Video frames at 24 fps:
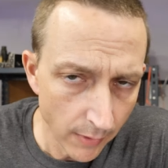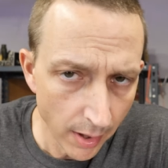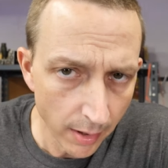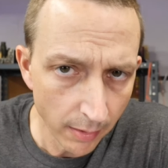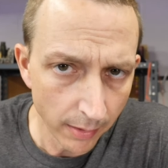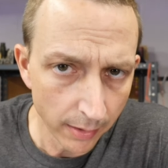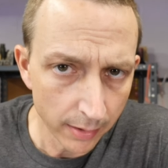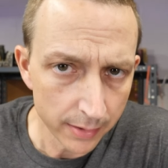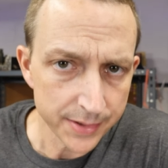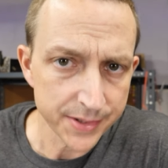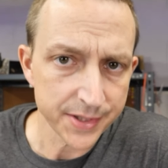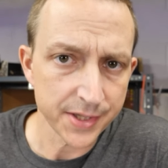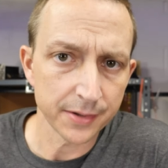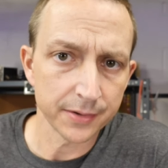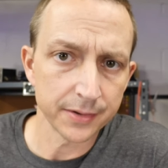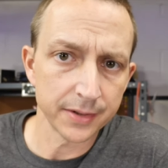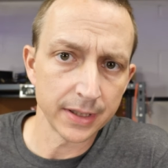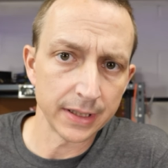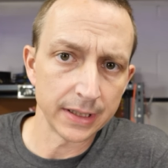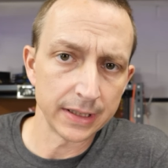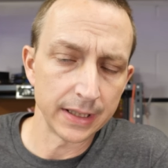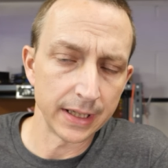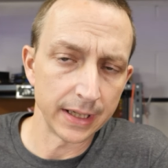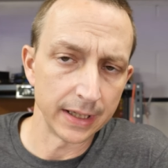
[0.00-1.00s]
Now I also
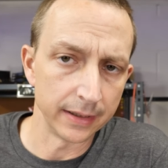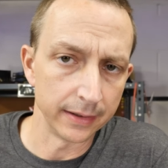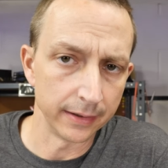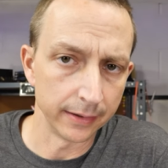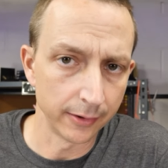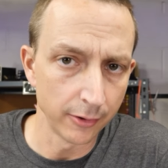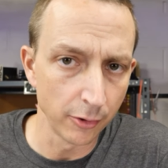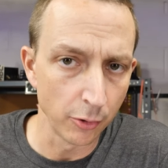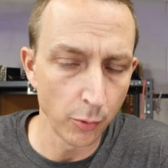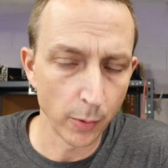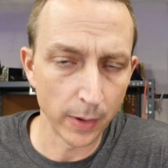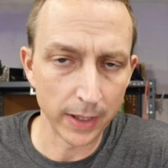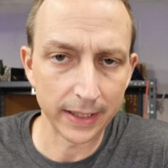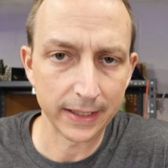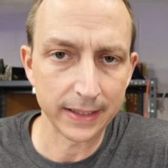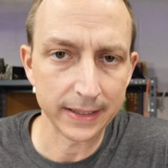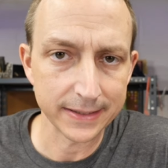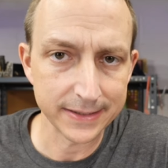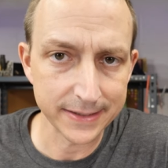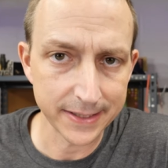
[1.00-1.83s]
did a quick